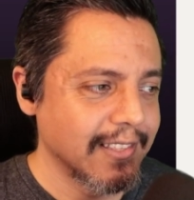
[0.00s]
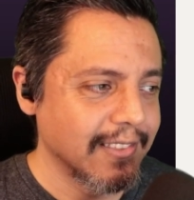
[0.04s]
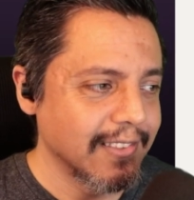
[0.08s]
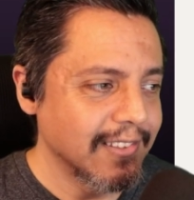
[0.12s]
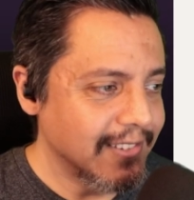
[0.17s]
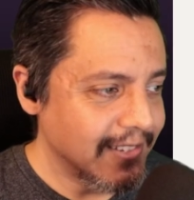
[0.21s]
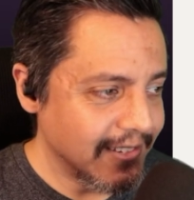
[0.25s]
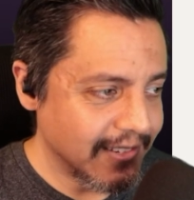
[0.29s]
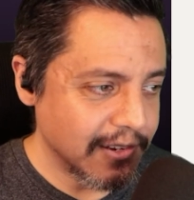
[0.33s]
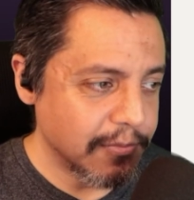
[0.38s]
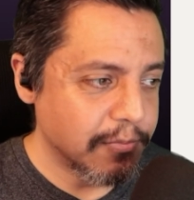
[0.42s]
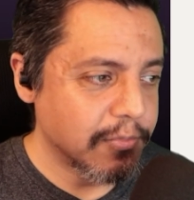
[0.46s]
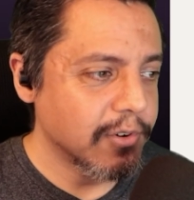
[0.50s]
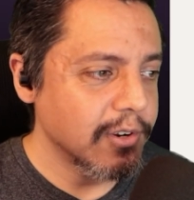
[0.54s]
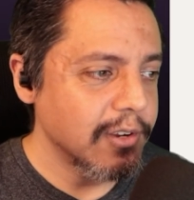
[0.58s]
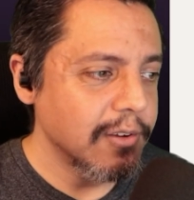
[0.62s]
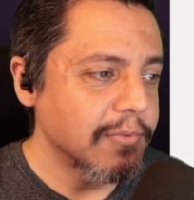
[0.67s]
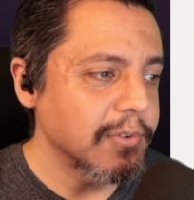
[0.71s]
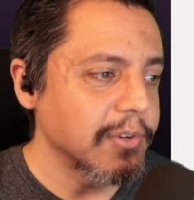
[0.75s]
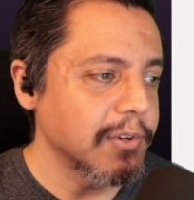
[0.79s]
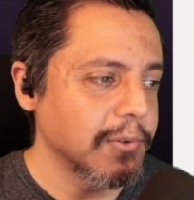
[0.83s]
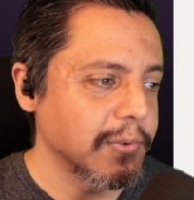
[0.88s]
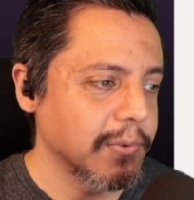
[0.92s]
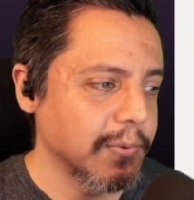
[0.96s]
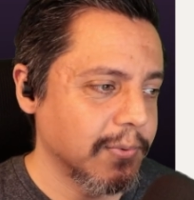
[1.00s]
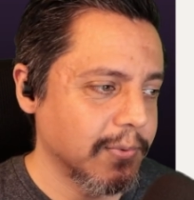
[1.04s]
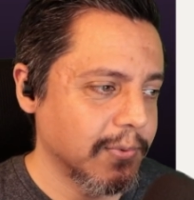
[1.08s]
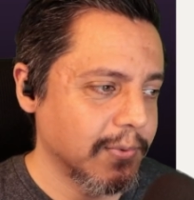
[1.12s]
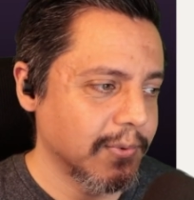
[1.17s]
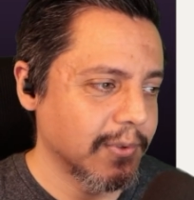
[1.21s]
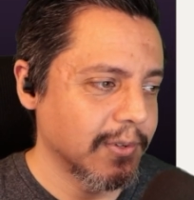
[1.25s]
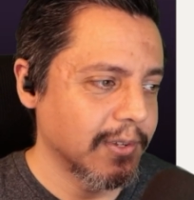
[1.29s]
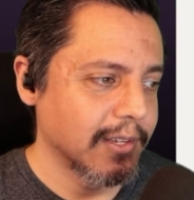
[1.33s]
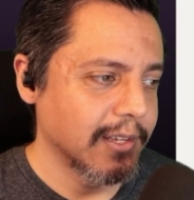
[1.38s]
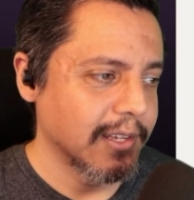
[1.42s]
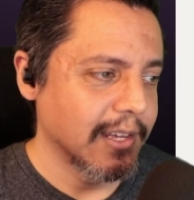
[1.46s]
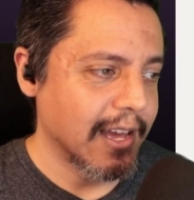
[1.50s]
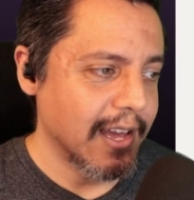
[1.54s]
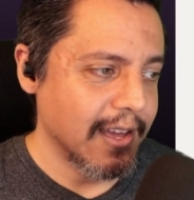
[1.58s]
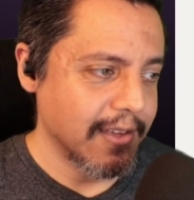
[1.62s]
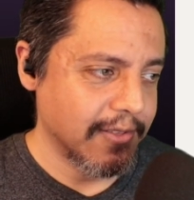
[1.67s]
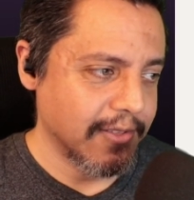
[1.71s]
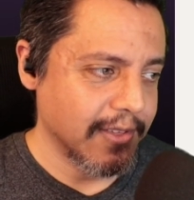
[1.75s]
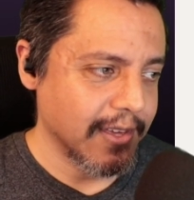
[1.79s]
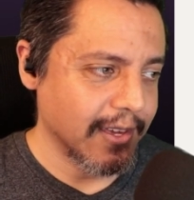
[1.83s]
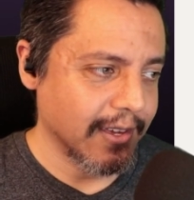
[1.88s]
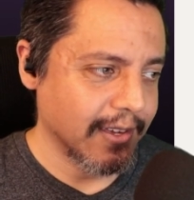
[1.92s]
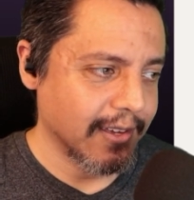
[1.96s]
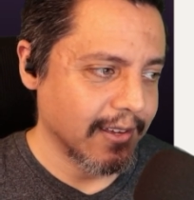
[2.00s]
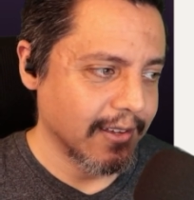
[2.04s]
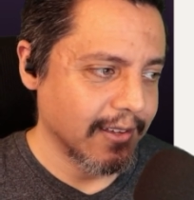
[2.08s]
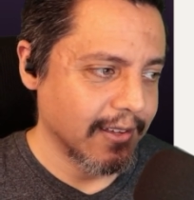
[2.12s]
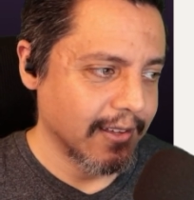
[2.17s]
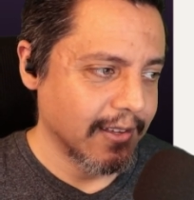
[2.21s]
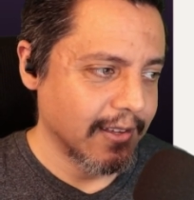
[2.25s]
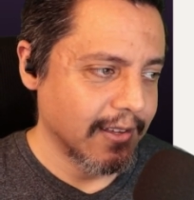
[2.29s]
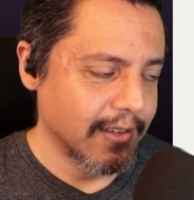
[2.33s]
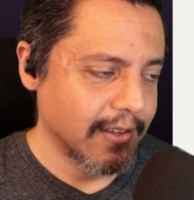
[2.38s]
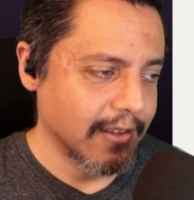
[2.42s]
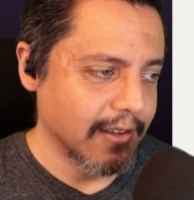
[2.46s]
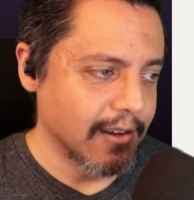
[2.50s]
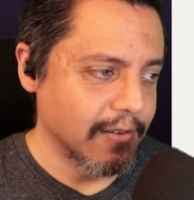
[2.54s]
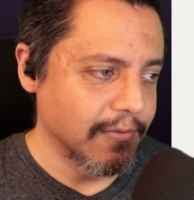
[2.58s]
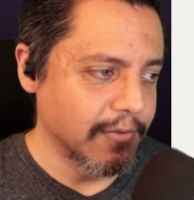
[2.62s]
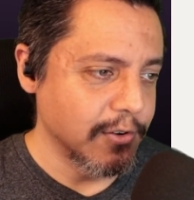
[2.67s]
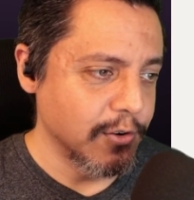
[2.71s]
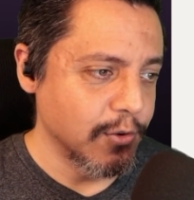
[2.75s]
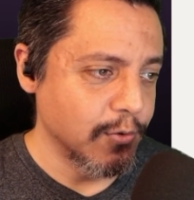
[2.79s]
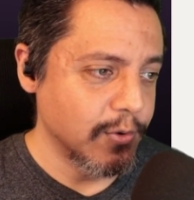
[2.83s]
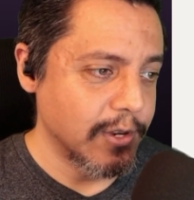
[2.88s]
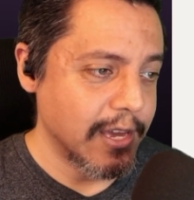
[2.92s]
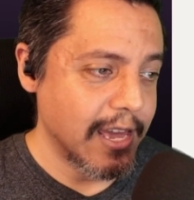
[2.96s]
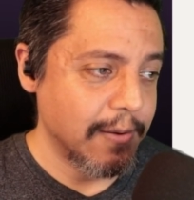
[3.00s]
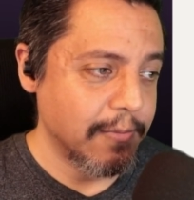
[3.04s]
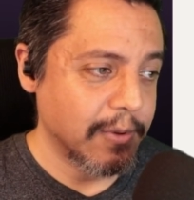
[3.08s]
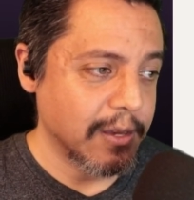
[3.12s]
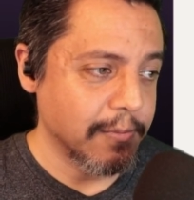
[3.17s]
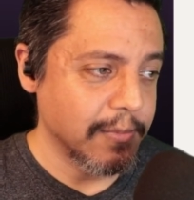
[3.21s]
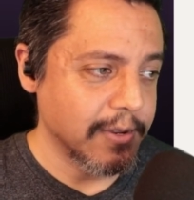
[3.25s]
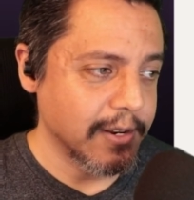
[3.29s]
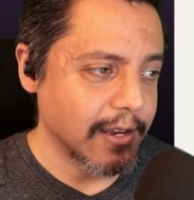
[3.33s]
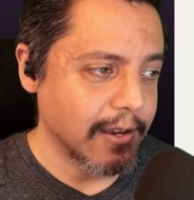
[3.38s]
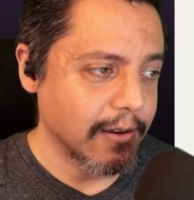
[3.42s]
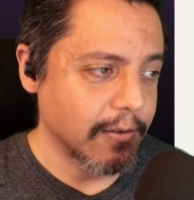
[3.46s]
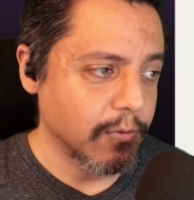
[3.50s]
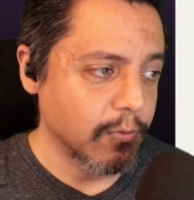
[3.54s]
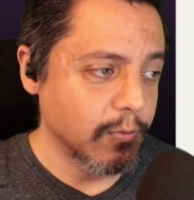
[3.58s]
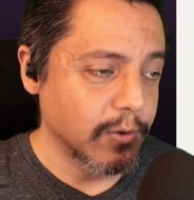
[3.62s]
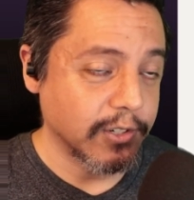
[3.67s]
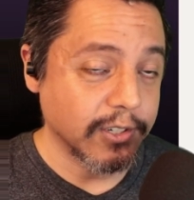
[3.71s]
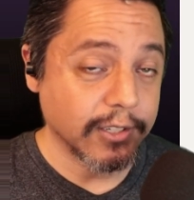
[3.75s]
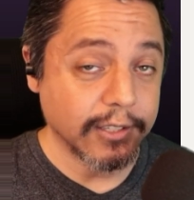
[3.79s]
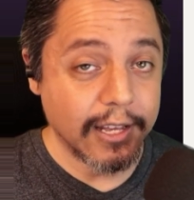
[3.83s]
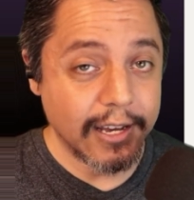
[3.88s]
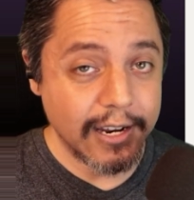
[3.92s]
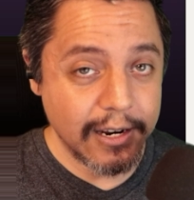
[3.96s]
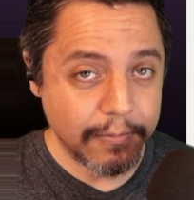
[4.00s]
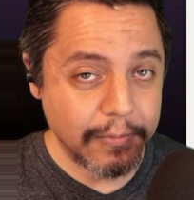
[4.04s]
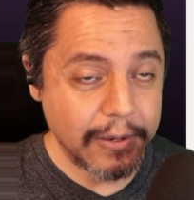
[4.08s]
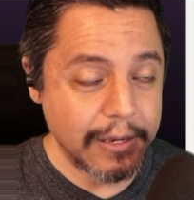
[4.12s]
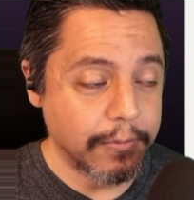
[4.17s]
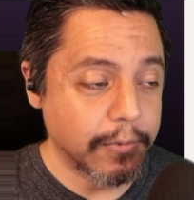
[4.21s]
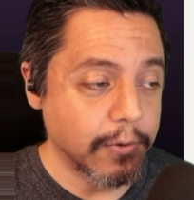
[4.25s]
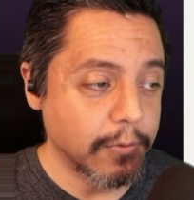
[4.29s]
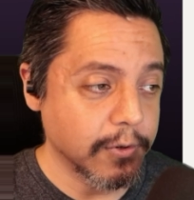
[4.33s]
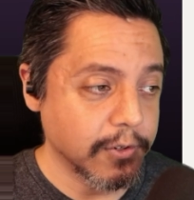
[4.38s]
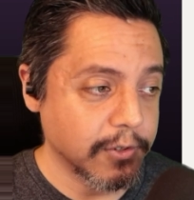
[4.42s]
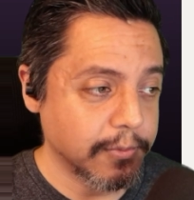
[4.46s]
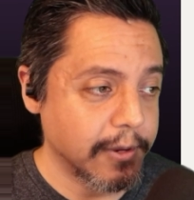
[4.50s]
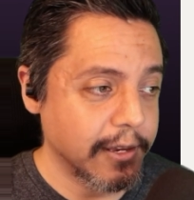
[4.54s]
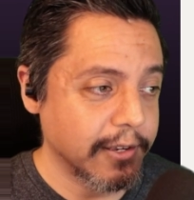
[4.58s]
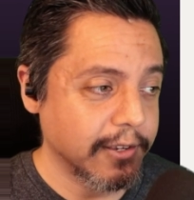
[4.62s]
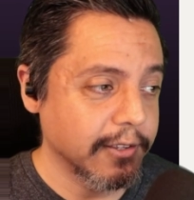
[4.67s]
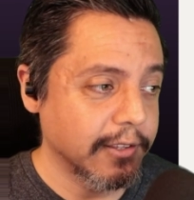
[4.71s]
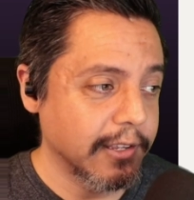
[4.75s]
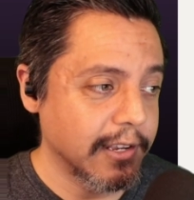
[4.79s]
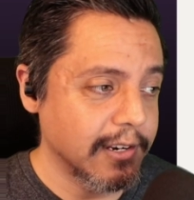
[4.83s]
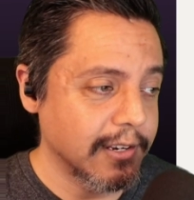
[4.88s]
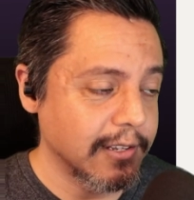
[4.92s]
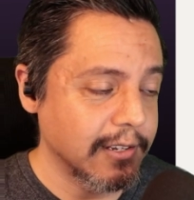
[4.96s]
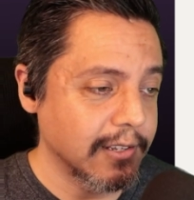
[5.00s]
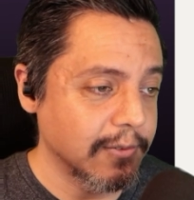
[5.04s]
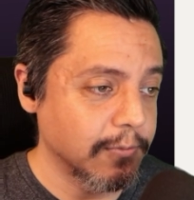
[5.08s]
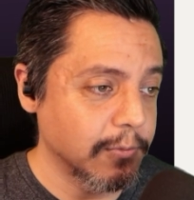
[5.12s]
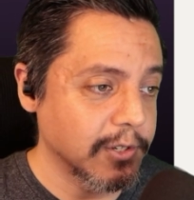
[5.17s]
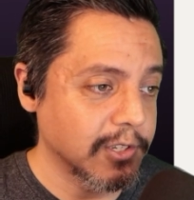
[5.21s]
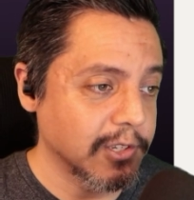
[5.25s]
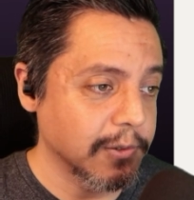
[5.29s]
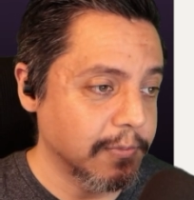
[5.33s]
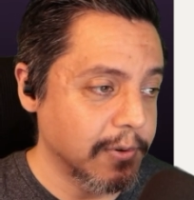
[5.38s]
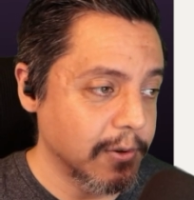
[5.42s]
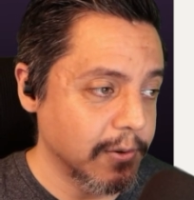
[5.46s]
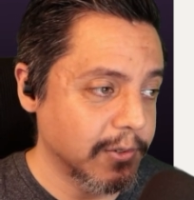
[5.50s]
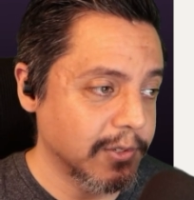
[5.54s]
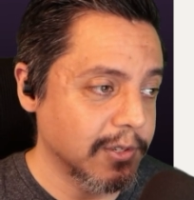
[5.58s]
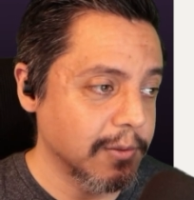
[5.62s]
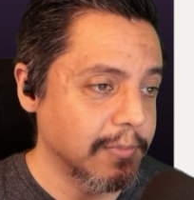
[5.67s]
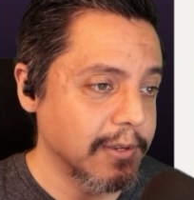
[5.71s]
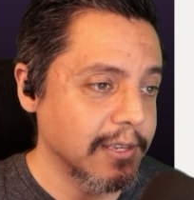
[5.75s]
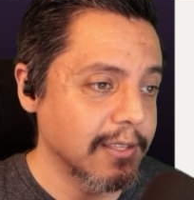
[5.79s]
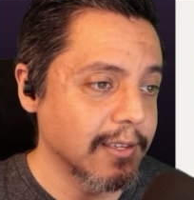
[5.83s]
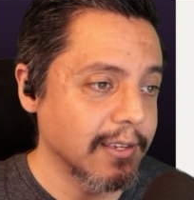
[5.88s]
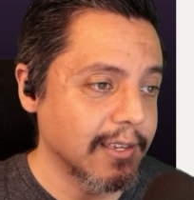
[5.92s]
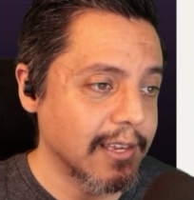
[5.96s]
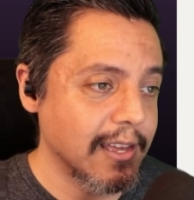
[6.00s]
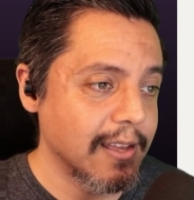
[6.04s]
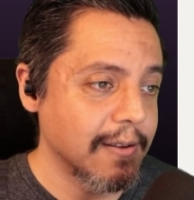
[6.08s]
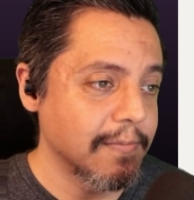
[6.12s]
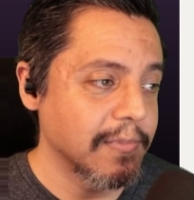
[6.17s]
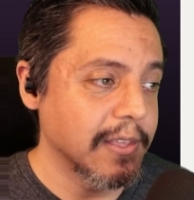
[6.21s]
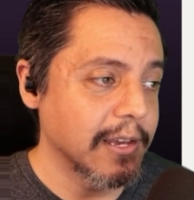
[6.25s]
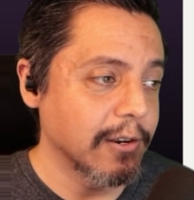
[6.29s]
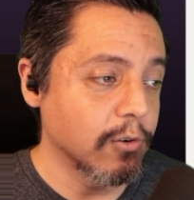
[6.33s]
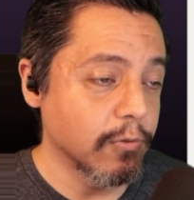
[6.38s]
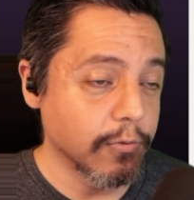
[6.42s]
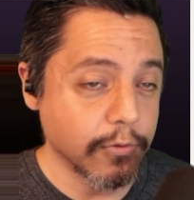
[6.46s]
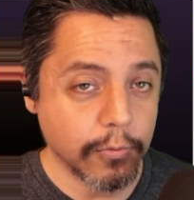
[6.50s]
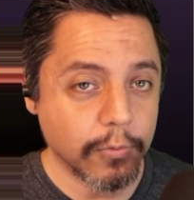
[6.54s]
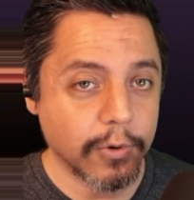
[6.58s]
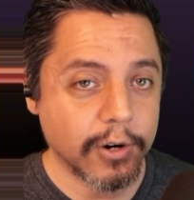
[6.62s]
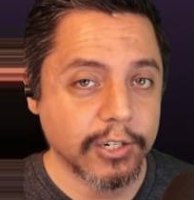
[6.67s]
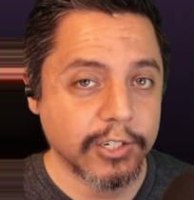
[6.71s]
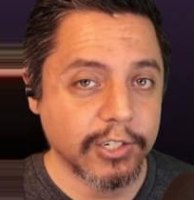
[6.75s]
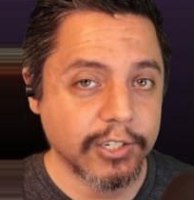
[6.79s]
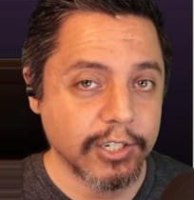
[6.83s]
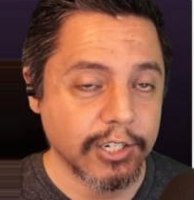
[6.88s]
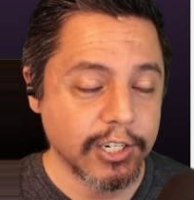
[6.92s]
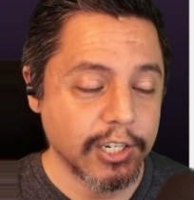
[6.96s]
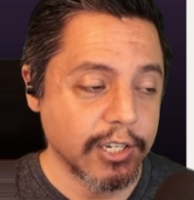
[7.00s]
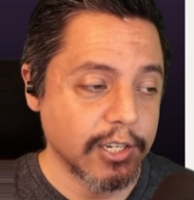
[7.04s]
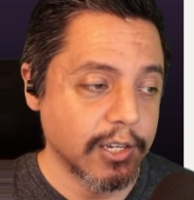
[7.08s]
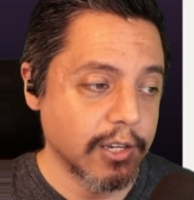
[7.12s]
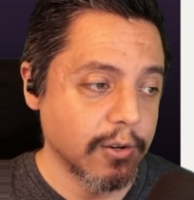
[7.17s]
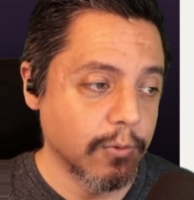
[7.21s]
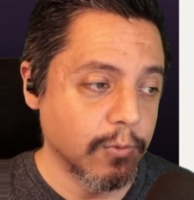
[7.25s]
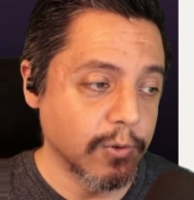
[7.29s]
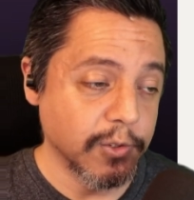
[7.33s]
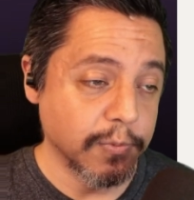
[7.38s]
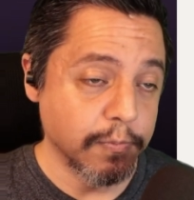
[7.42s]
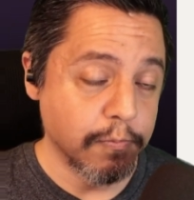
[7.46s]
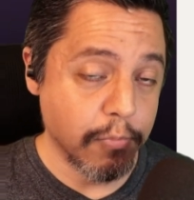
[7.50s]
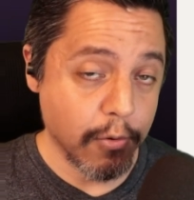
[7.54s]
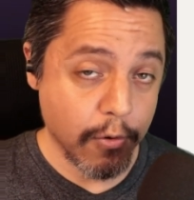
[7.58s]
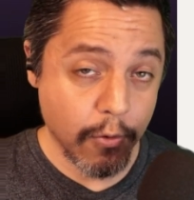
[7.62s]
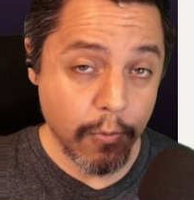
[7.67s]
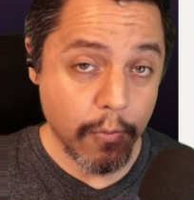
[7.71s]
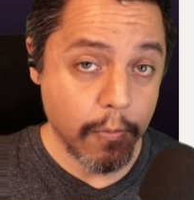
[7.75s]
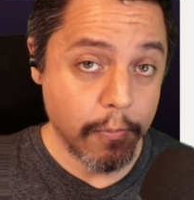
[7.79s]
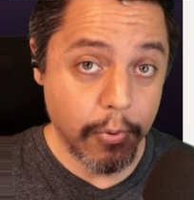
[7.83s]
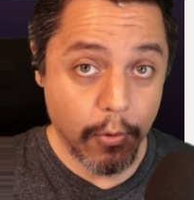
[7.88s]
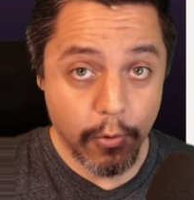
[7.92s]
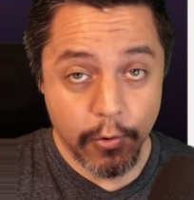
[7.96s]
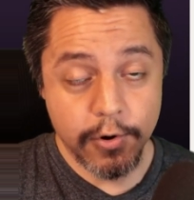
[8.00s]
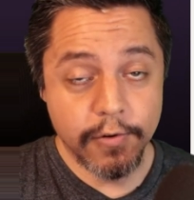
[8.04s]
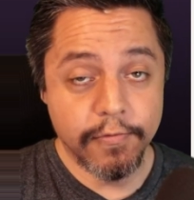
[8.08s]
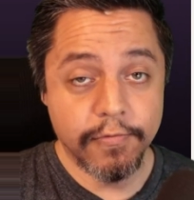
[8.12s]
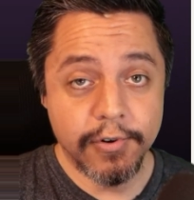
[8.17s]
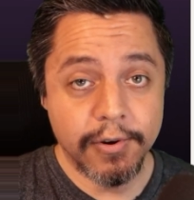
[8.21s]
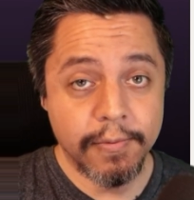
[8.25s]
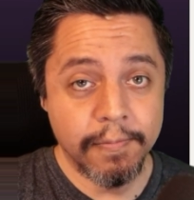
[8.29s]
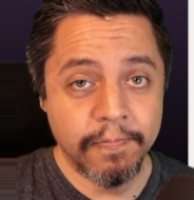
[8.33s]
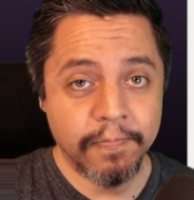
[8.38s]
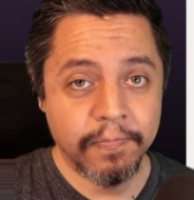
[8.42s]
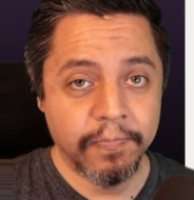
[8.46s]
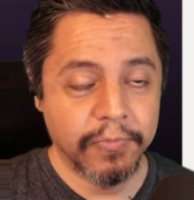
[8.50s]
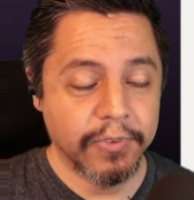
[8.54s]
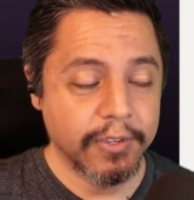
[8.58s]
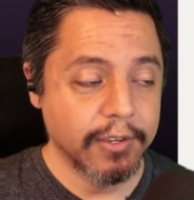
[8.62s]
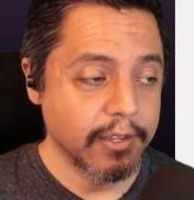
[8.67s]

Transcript: This is a preview, I think, of a new game coming out, which a lot of people were speculating was supposed to be the game that Overwatch was born from,